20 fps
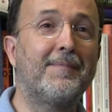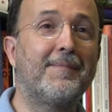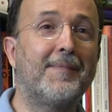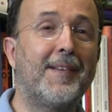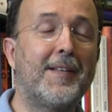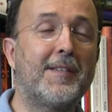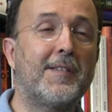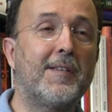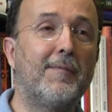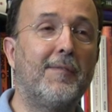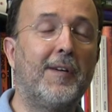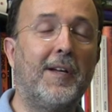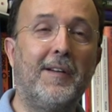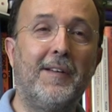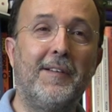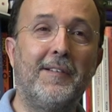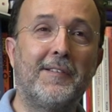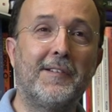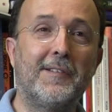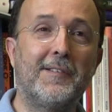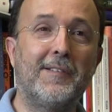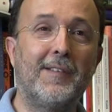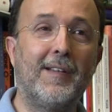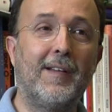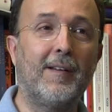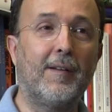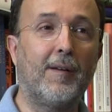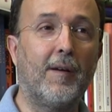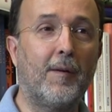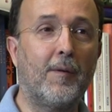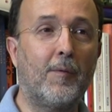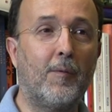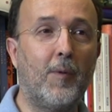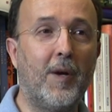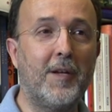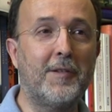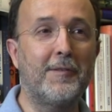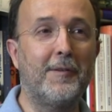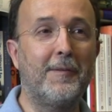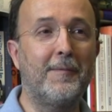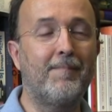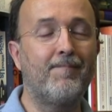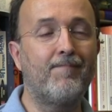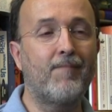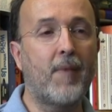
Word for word: That's a very interesting question.